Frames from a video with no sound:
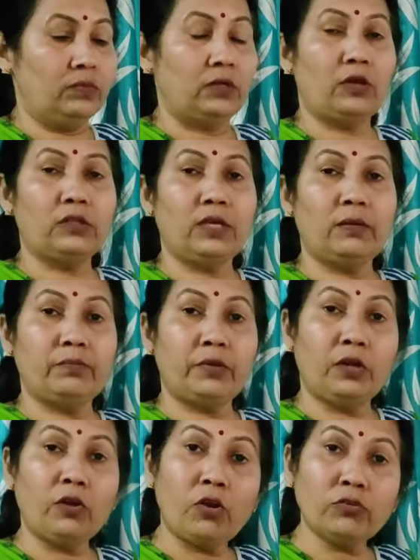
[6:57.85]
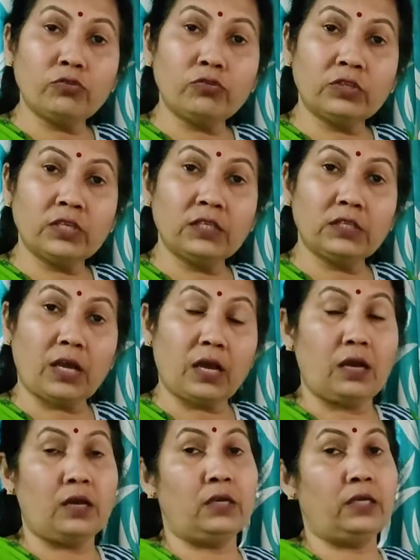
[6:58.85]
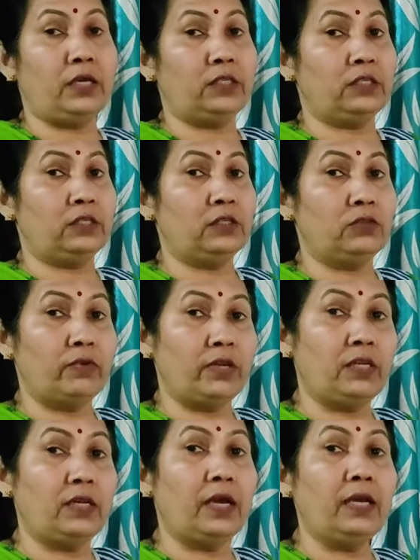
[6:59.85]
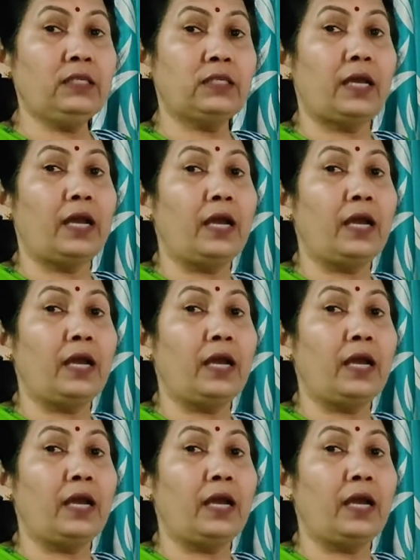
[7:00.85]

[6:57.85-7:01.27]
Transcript: Now the emperor also says, yes, it is very nice